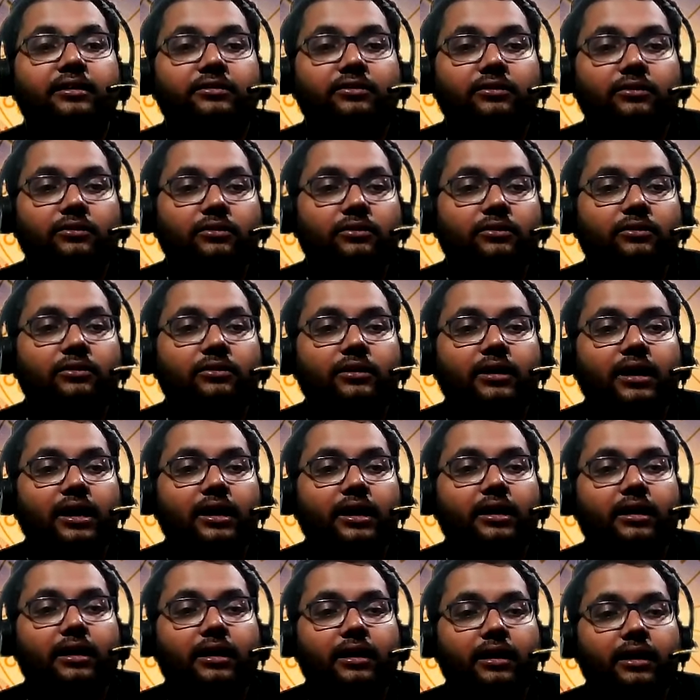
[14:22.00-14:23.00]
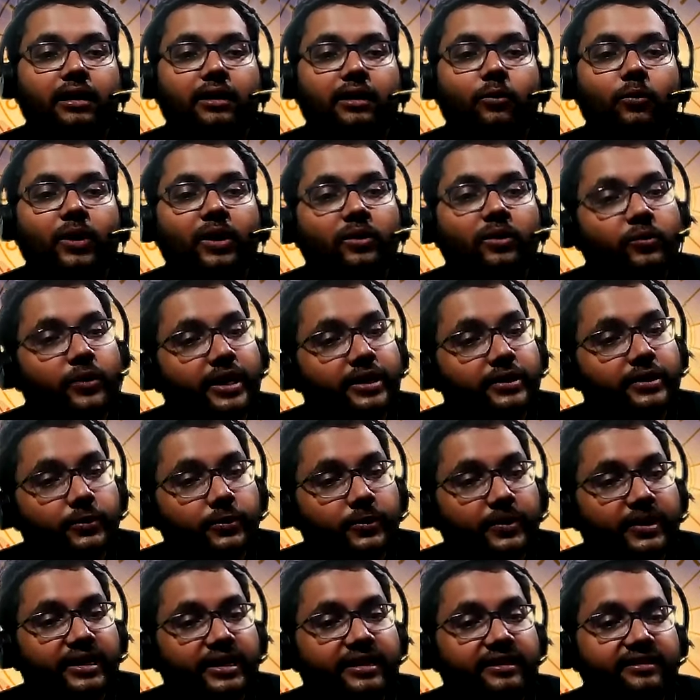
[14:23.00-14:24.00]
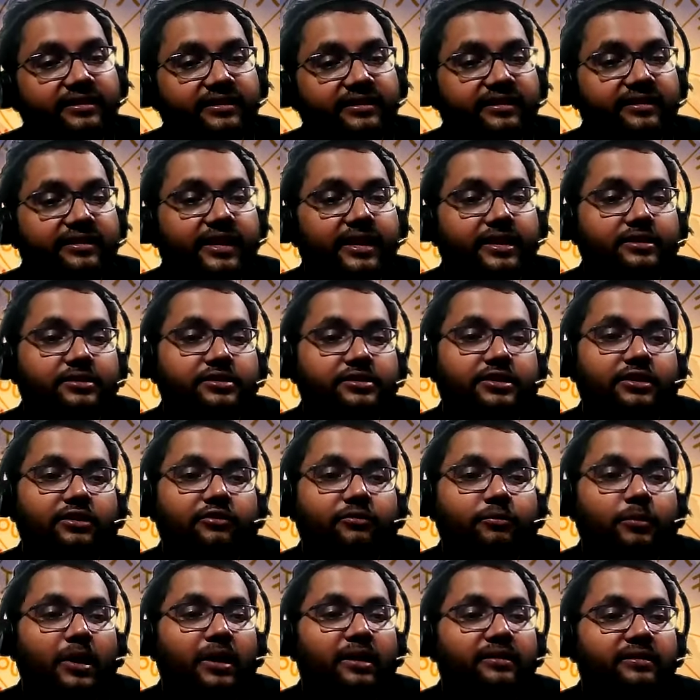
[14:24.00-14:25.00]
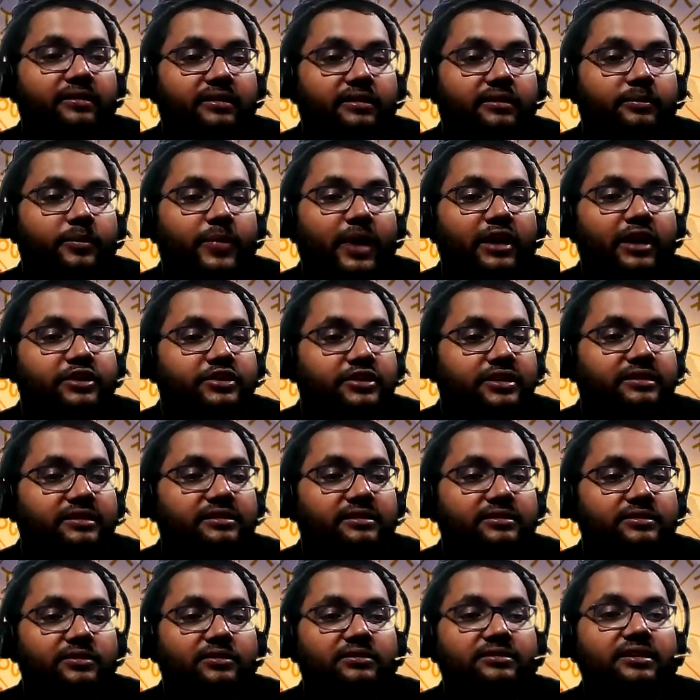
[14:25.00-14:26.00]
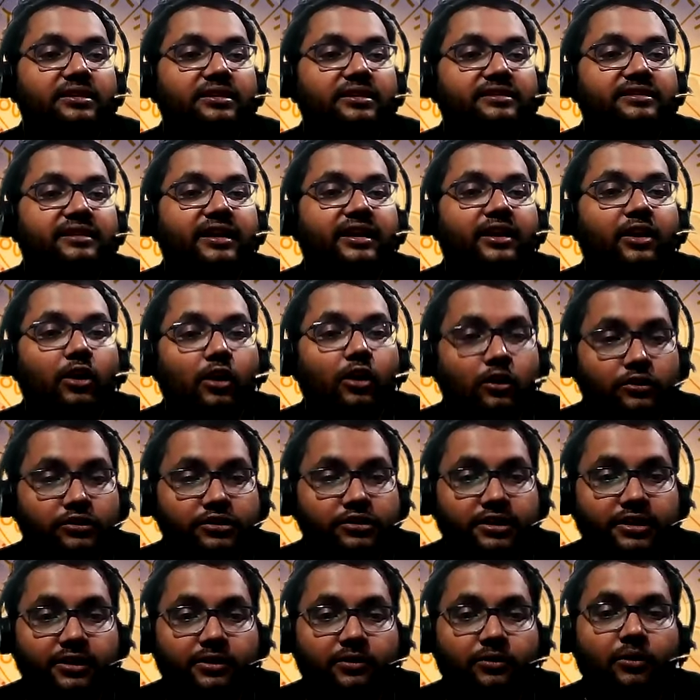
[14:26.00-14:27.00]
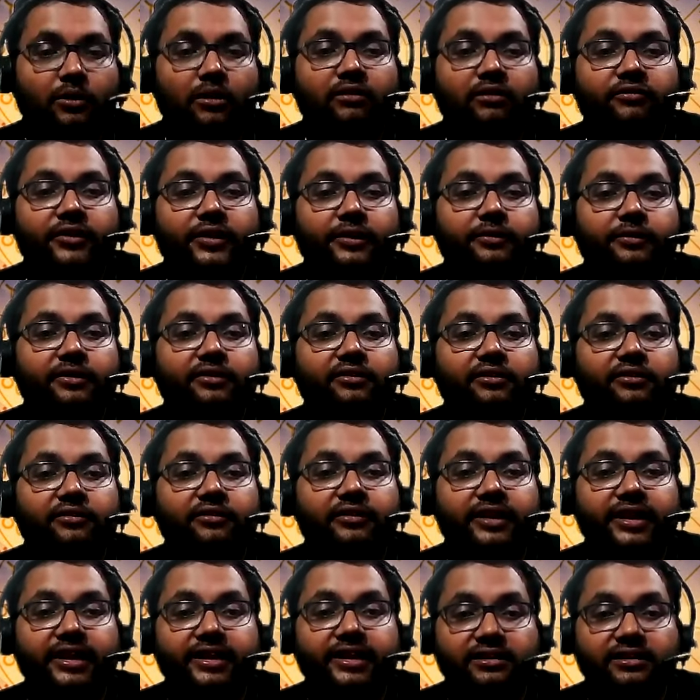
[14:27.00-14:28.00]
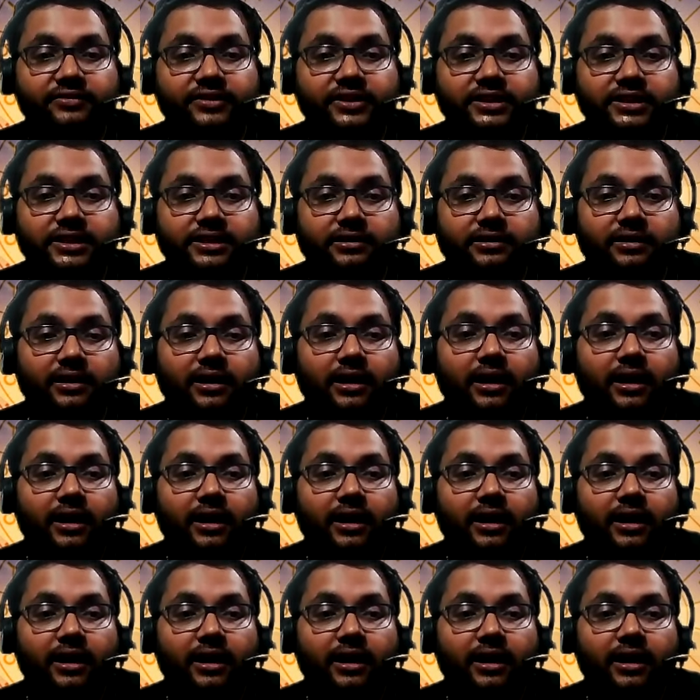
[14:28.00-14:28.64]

So one way to release this energy of Mars and Pisces is to study psychology, you know, all variants of creativity.